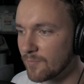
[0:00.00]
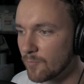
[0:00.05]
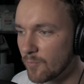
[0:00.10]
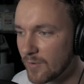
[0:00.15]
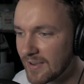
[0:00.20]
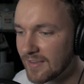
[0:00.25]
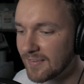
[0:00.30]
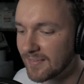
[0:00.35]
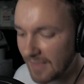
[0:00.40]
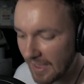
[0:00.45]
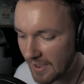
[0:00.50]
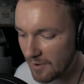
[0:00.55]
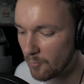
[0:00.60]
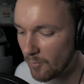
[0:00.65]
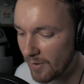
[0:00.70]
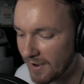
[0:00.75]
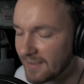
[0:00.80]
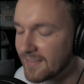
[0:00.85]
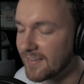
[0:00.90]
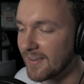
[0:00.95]
We say
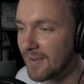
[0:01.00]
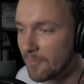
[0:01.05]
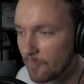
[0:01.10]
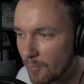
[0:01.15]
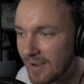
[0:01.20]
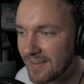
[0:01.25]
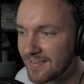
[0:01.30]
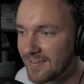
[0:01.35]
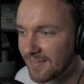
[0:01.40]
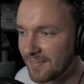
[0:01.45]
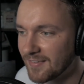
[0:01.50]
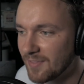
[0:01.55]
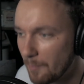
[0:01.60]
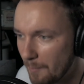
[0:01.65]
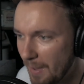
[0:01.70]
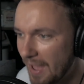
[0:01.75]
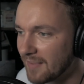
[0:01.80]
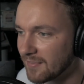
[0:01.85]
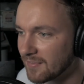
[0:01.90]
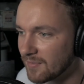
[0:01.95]
which is the
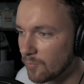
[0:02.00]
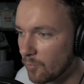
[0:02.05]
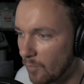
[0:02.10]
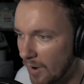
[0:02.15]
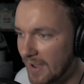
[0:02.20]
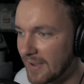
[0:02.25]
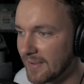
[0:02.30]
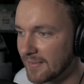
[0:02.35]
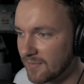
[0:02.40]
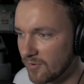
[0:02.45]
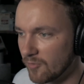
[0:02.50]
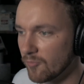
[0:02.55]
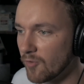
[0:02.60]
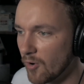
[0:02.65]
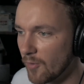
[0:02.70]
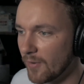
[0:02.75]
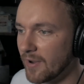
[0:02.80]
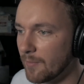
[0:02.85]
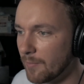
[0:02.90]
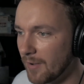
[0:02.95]
best way to
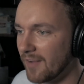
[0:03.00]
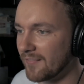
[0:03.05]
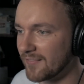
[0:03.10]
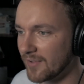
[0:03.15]
ruin a birthday party.